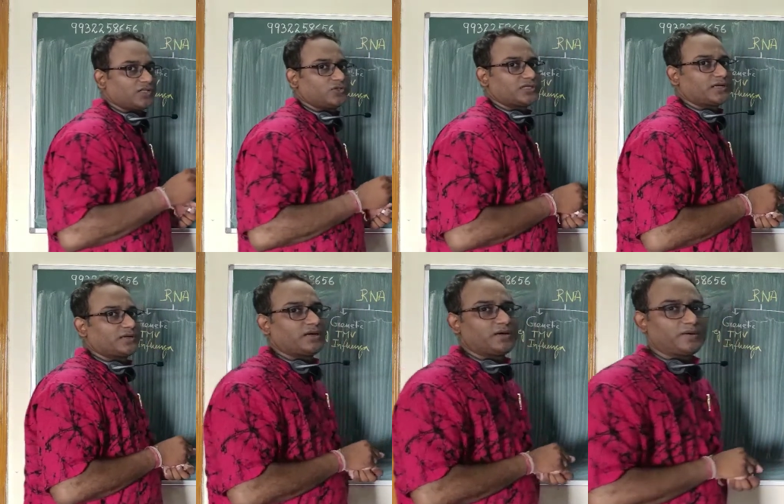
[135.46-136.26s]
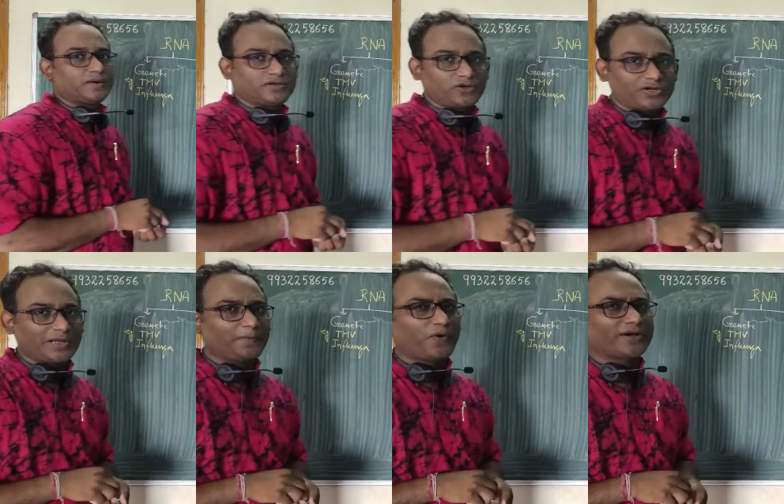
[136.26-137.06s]
those are not
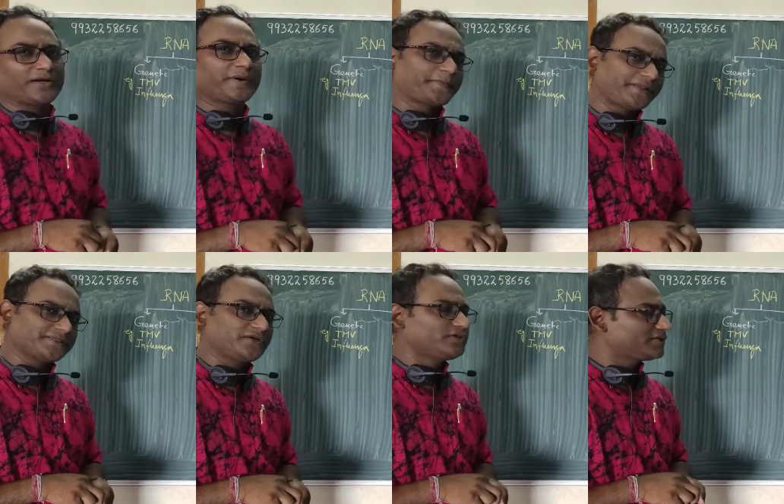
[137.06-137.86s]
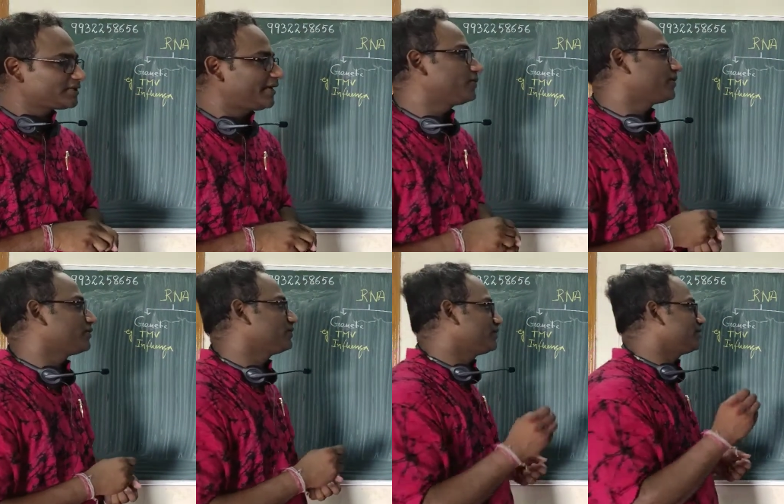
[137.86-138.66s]
important but present within a
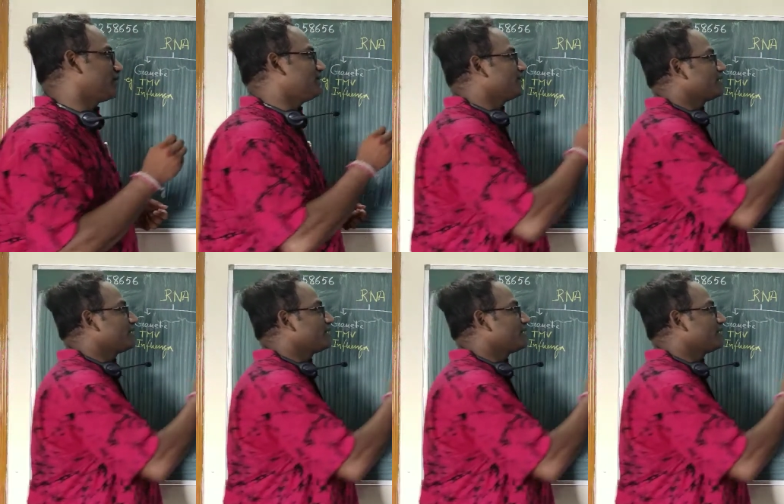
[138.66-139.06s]
cytoplasm. These are